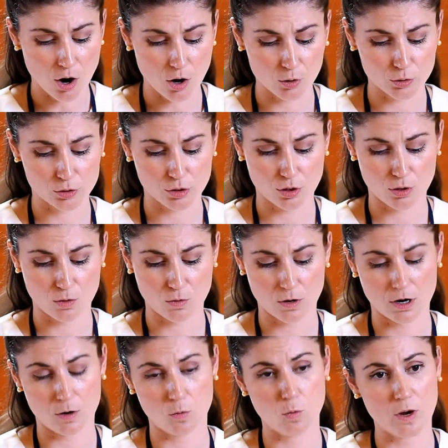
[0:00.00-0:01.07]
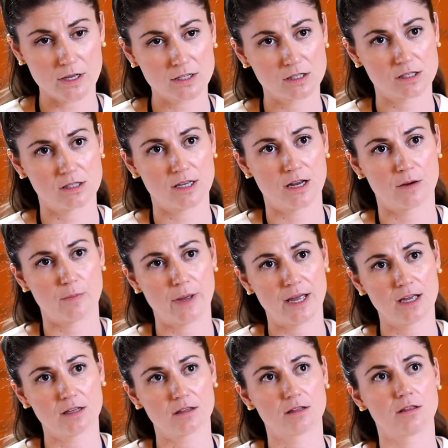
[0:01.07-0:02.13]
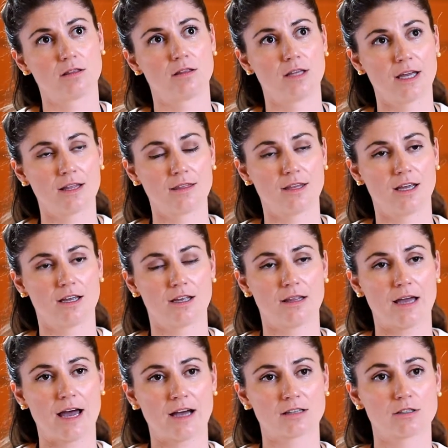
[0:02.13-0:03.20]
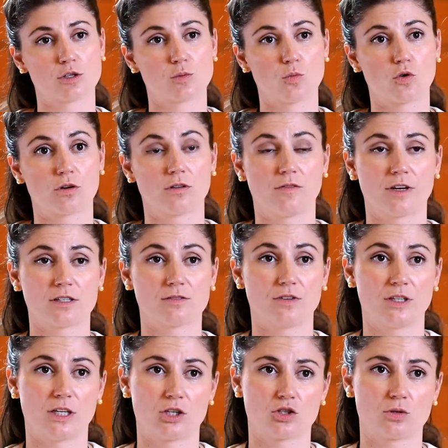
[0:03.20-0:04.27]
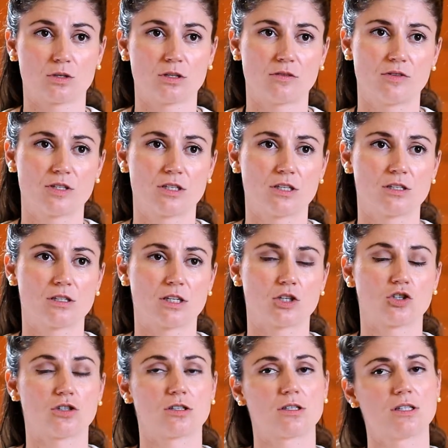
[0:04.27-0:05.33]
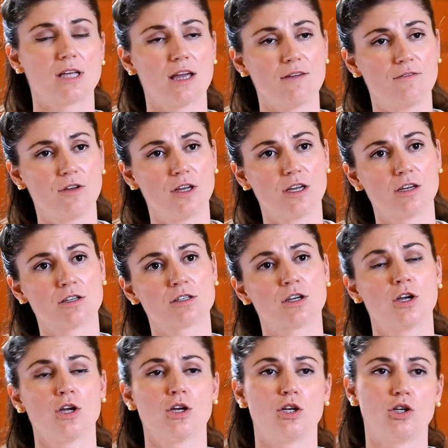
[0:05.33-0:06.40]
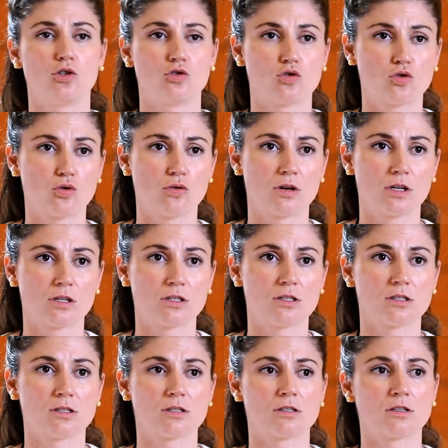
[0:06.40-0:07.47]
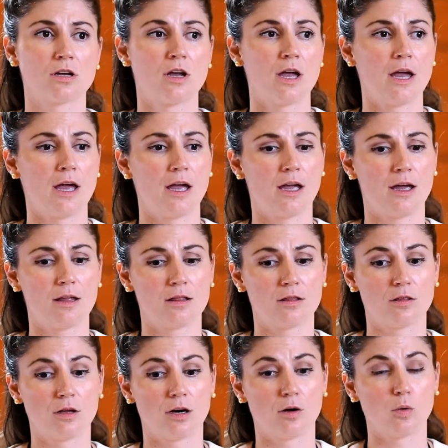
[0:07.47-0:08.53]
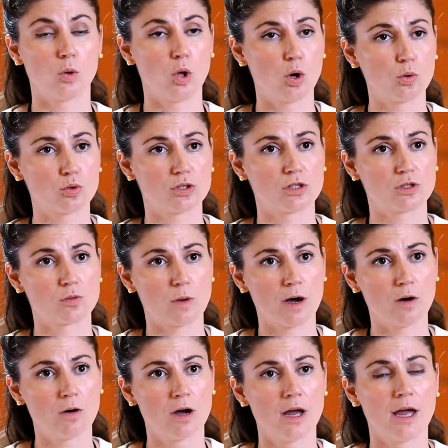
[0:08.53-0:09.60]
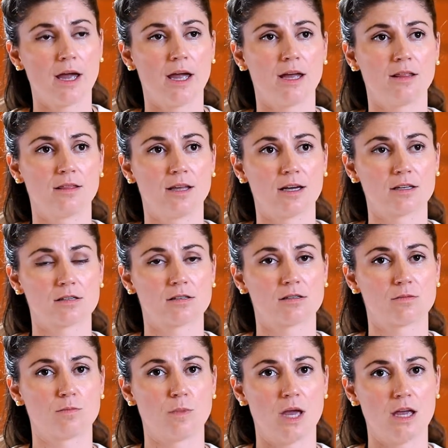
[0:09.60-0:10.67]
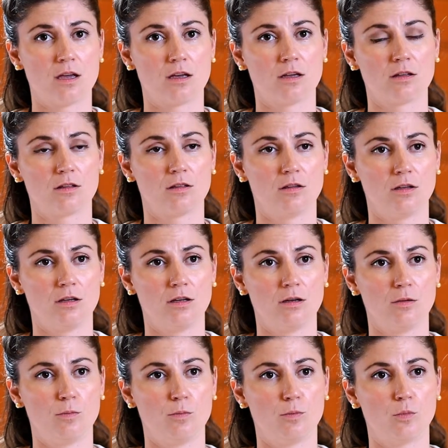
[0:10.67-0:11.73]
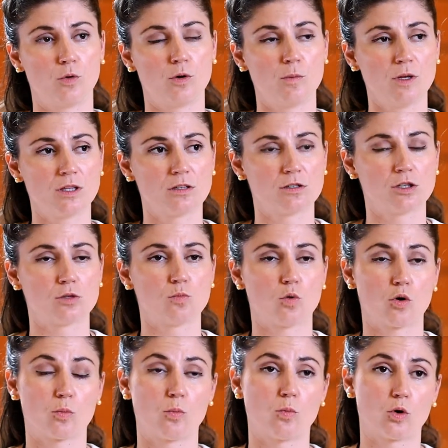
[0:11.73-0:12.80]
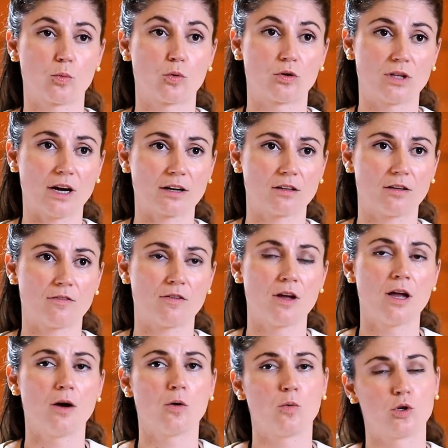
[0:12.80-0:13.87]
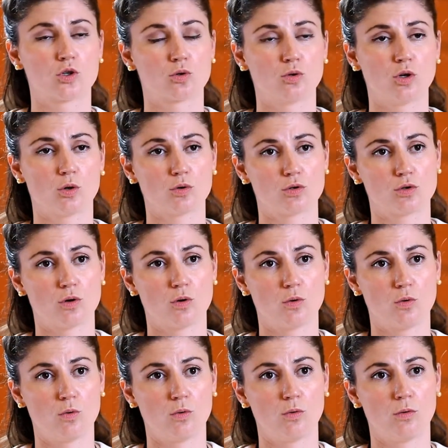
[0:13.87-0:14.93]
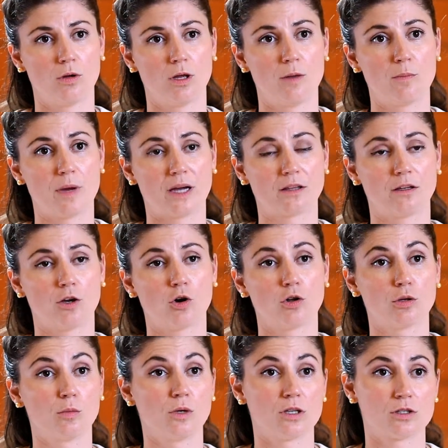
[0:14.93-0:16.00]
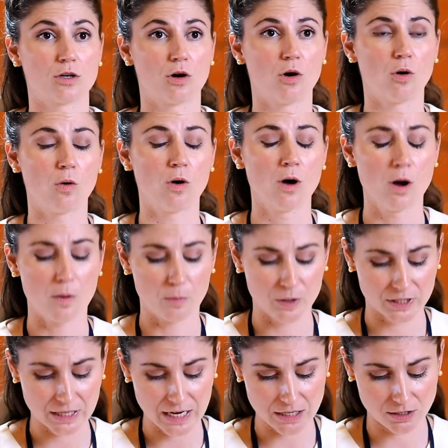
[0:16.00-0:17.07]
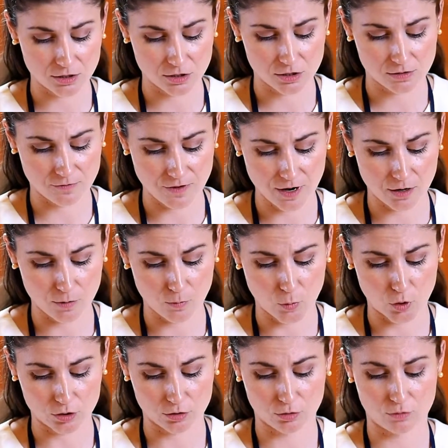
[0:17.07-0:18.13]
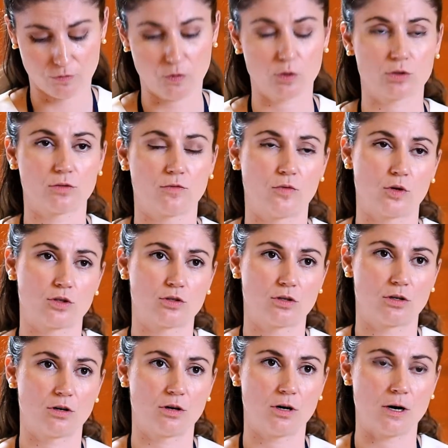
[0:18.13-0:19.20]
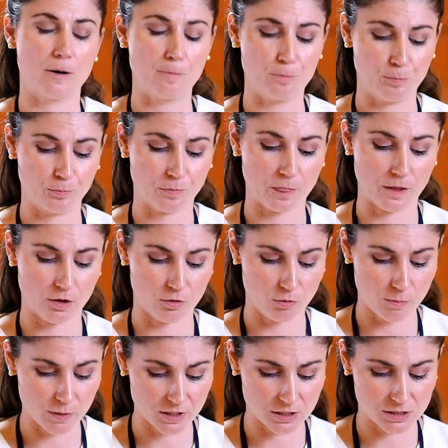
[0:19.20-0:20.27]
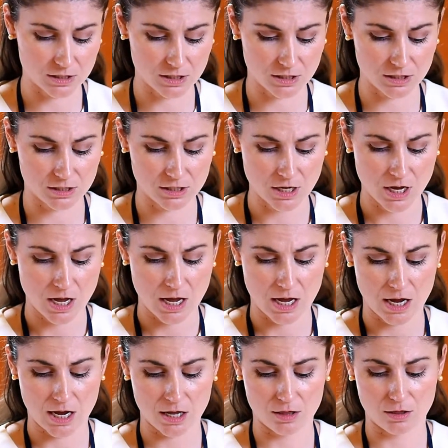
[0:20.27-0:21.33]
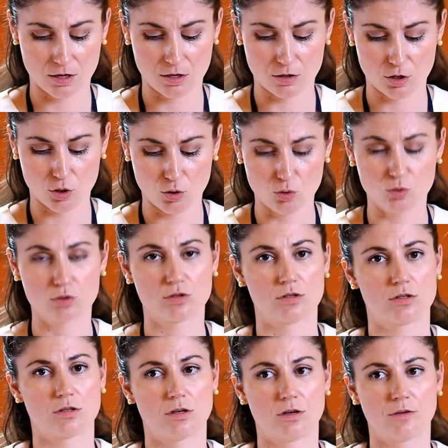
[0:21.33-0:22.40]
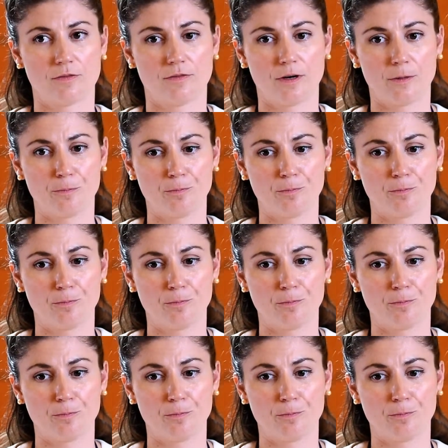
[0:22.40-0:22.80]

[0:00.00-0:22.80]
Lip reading: Also, once they're banked, then they can access more advanced financial services such as savings, insurance, and loans as well, and thus making the remittances more productive, which could also impact the economy as a whole. But again, it's very important to foster remittances and the use of